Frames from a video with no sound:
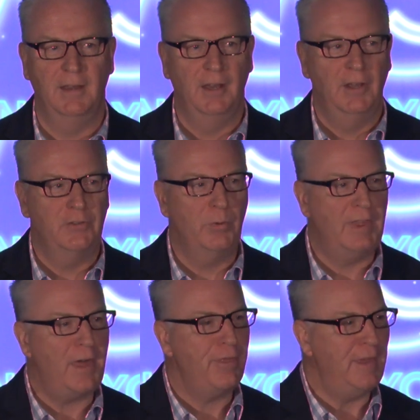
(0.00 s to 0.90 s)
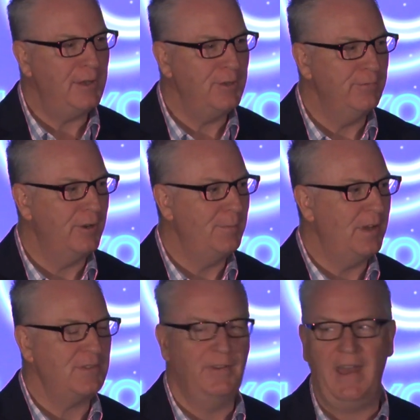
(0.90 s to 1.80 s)
So with that, thank you very
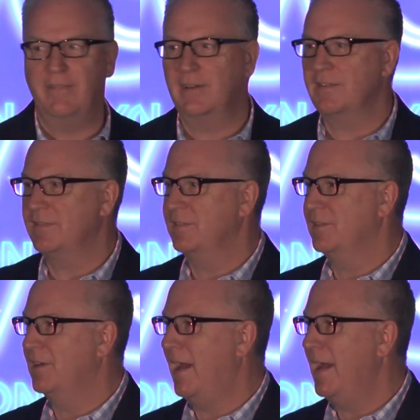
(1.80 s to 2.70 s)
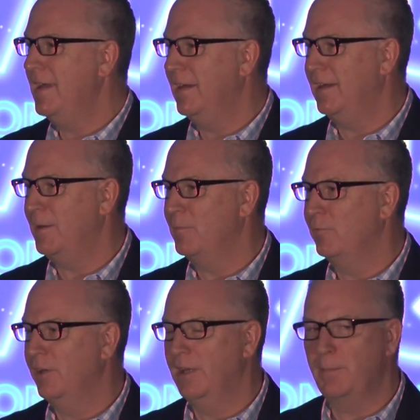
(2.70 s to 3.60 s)
much for having us today.
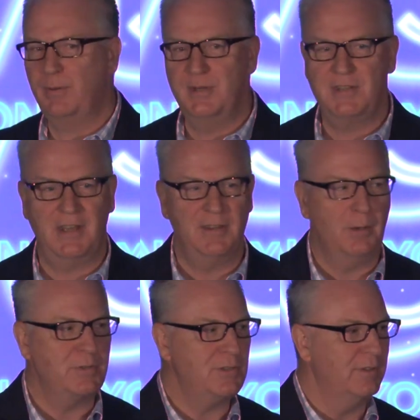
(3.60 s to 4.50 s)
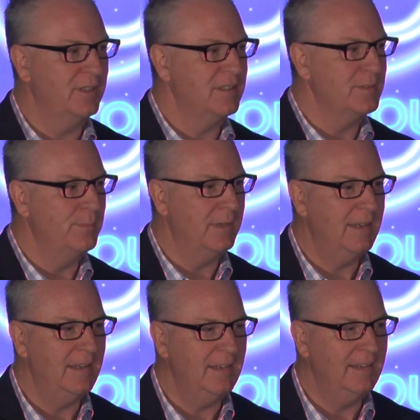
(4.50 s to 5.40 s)
Really appreciate the opportunity to be
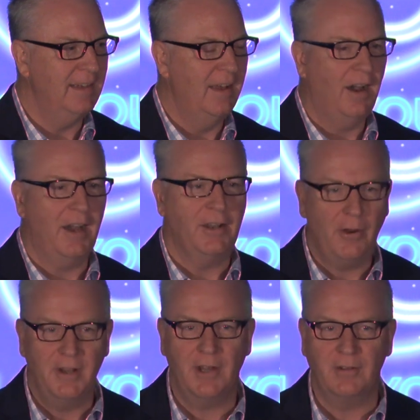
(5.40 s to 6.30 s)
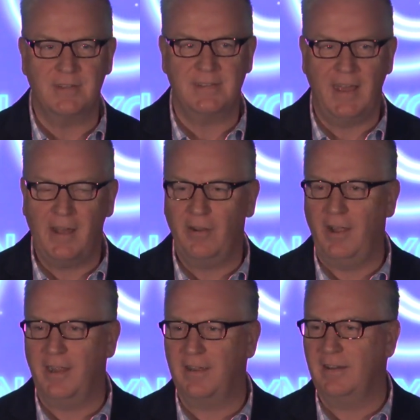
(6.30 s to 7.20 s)
here. I know I don't sound
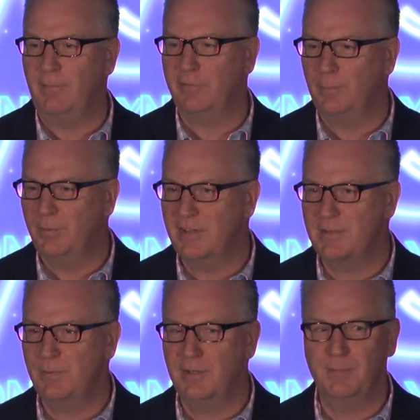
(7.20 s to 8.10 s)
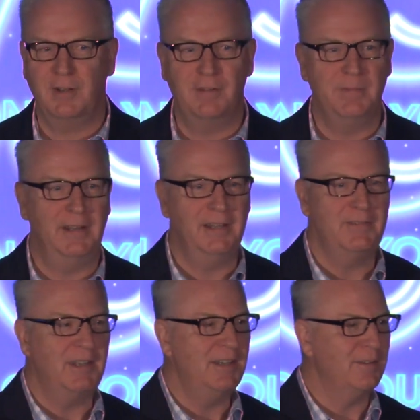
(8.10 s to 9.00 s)
like I'm from Pittsburgh, but I've been
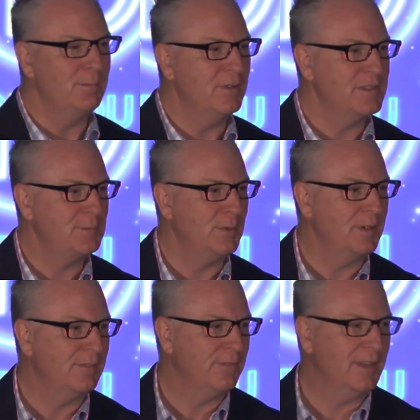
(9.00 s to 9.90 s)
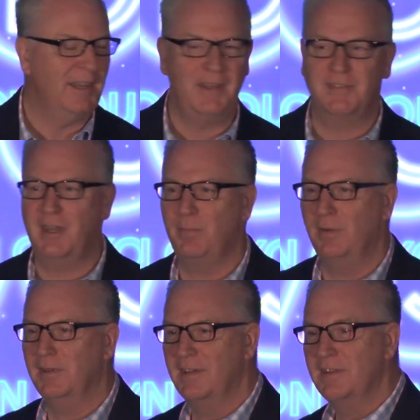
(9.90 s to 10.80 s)
living here in Pittsburgh for the last couple
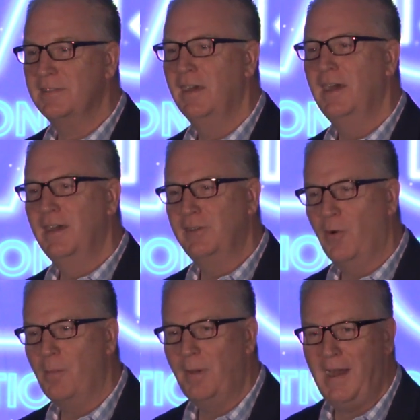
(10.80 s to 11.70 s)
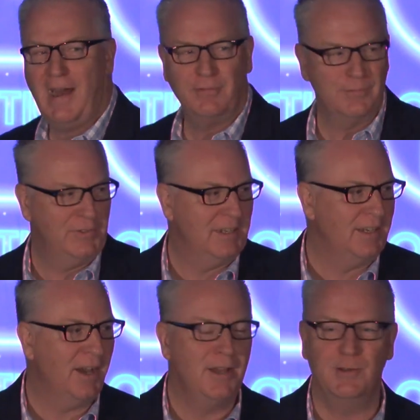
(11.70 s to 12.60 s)
of years. So on behalf of
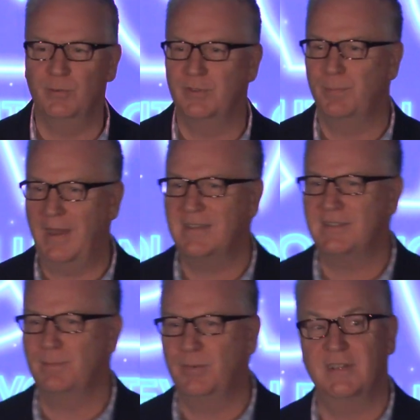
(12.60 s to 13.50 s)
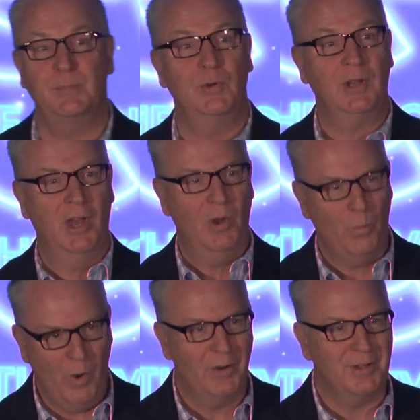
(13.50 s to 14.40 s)
DDI, who is based in Pittsburgh,
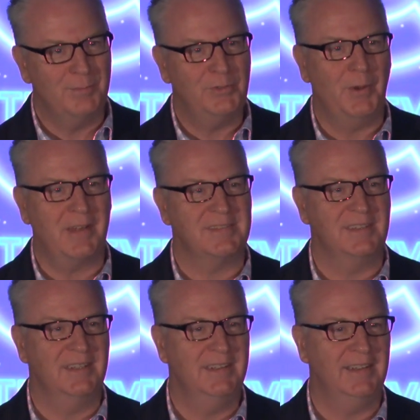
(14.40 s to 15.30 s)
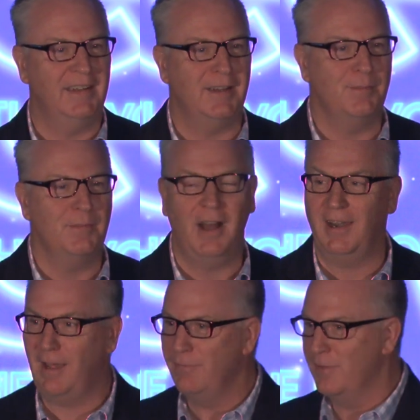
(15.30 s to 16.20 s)
welcome to our city. I
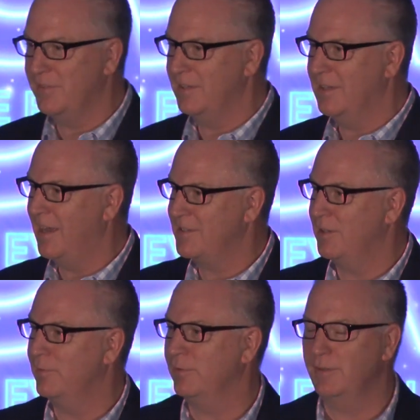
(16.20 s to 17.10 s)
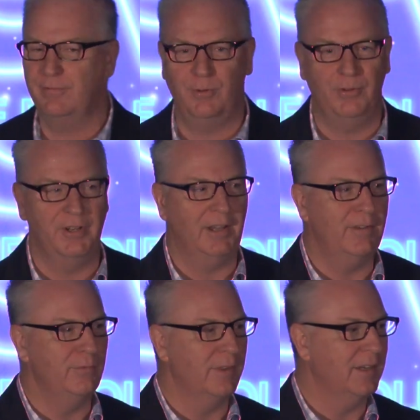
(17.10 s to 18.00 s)
love the city, actually. I've really fallen in love
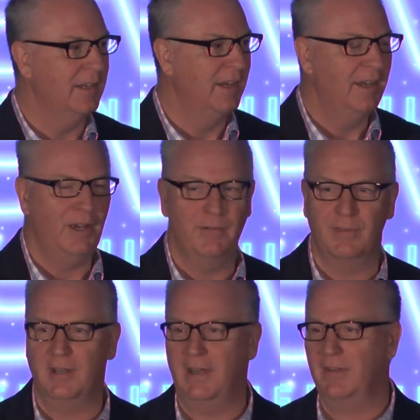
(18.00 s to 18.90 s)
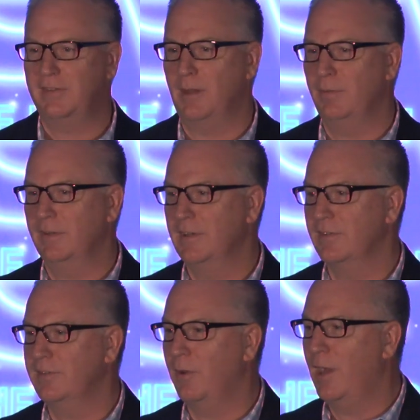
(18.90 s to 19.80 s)
with it over the last couple of years.
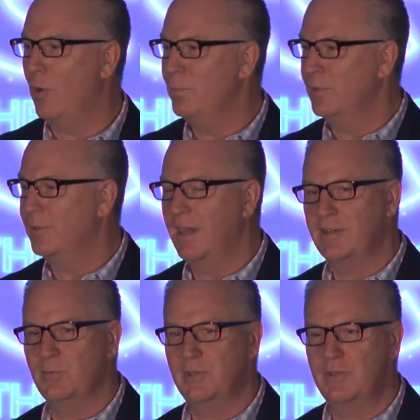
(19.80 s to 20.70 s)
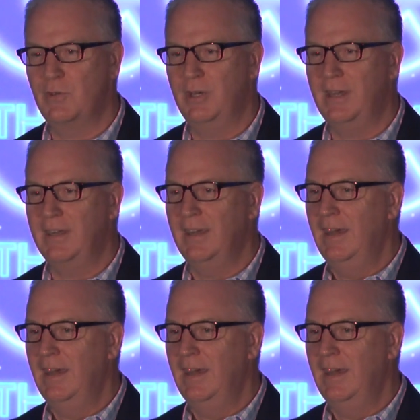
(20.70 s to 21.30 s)
So I hope you get to enjoy it.